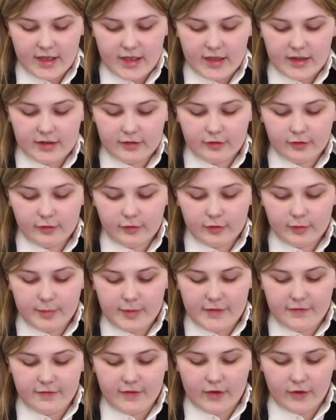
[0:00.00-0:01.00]
It is used to
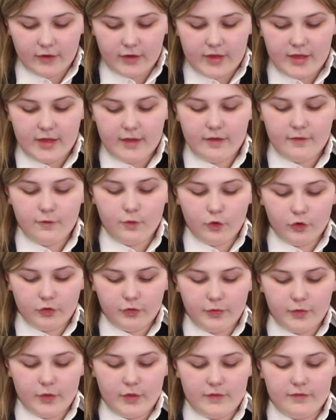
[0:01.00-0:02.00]
be very
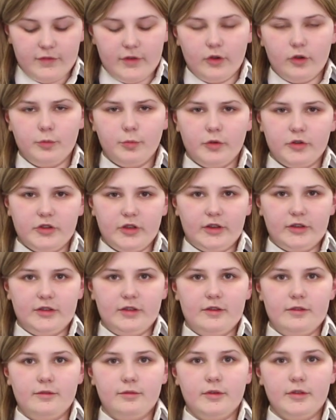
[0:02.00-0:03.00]
forceful and very
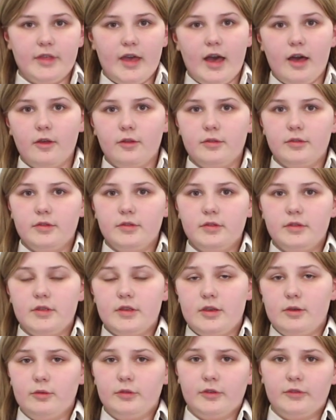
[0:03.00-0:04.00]
productive without the
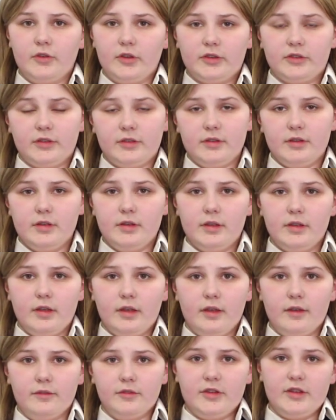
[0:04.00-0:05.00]
use of
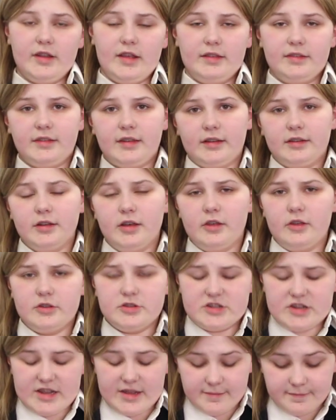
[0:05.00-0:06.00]
today's
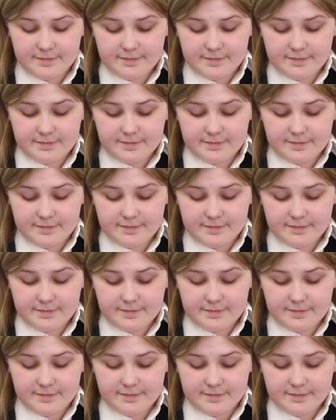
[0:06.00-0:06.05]
technology.